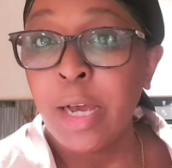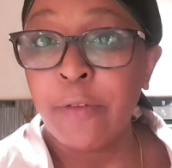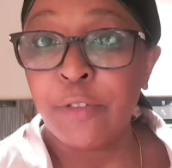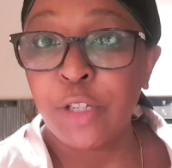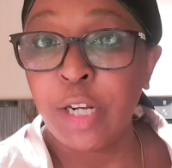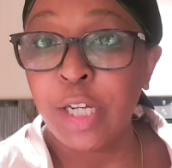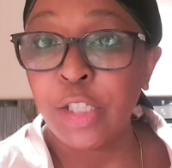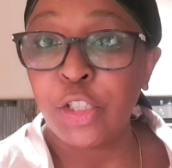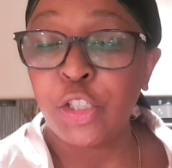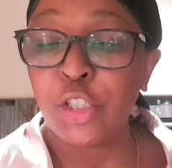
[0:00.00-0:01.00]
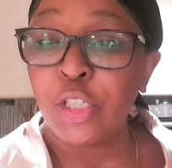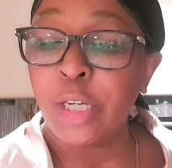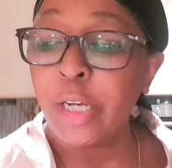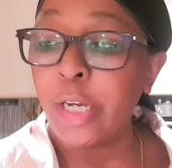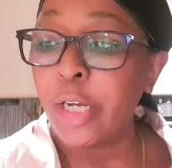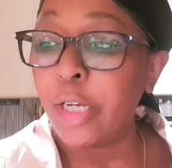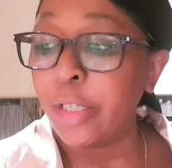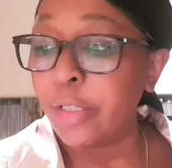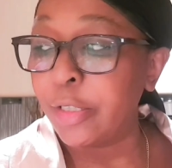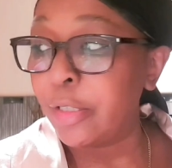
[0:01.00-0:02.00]
After lunch,
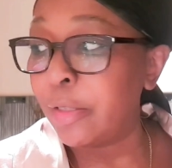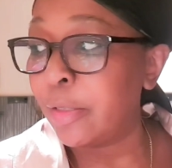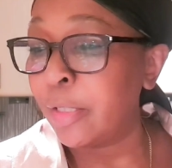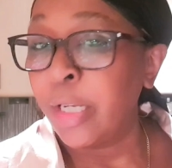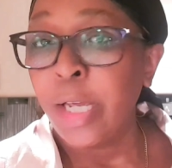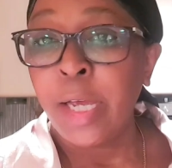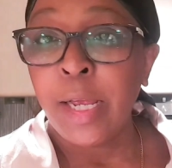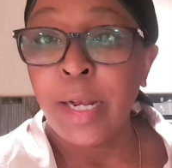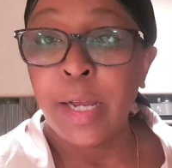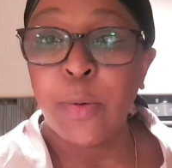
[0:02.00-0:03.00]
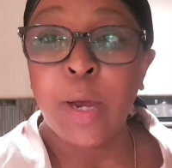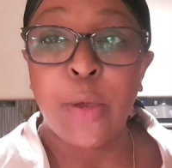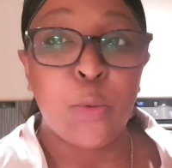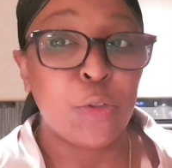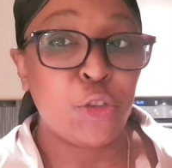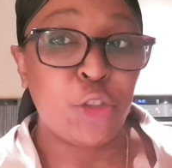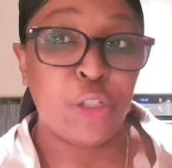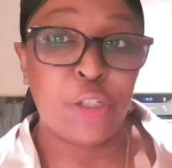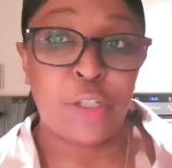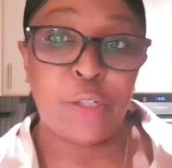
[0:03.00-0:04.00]
and now I
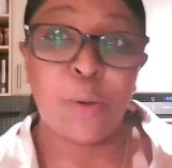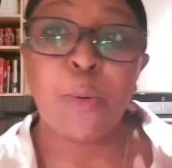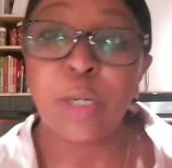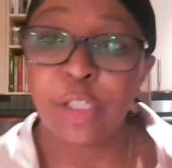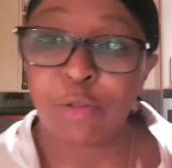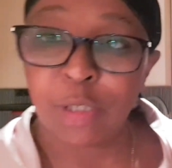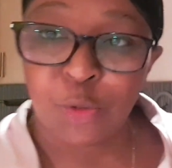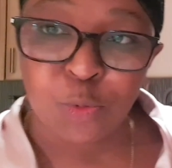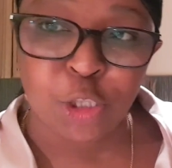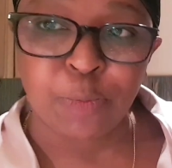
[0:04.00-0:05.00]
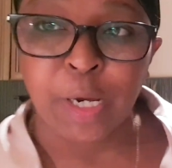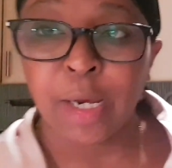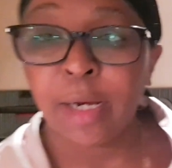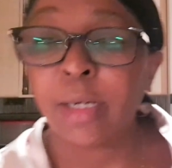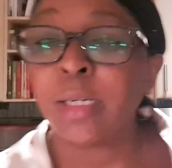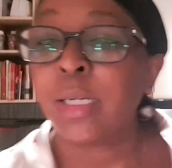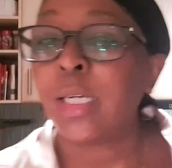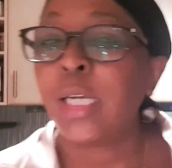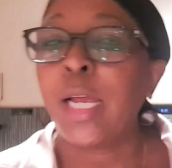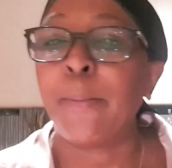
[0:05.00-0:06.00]
wanted really to wash my hair.
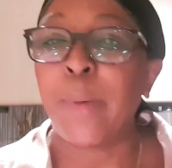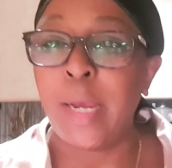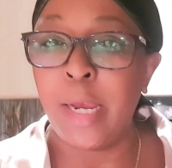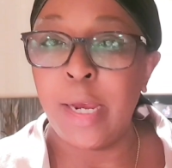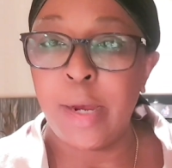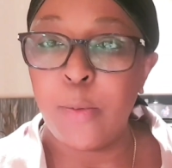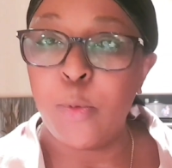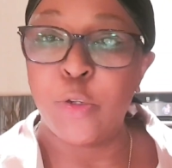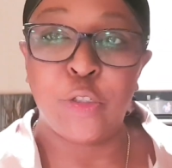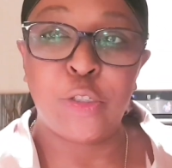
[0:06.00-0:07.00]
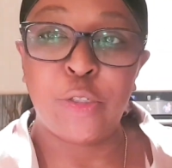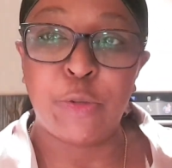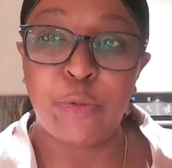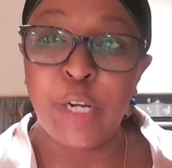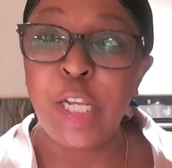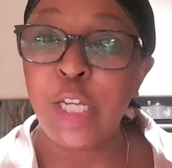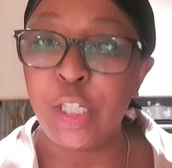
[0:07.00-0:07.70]
My hair was really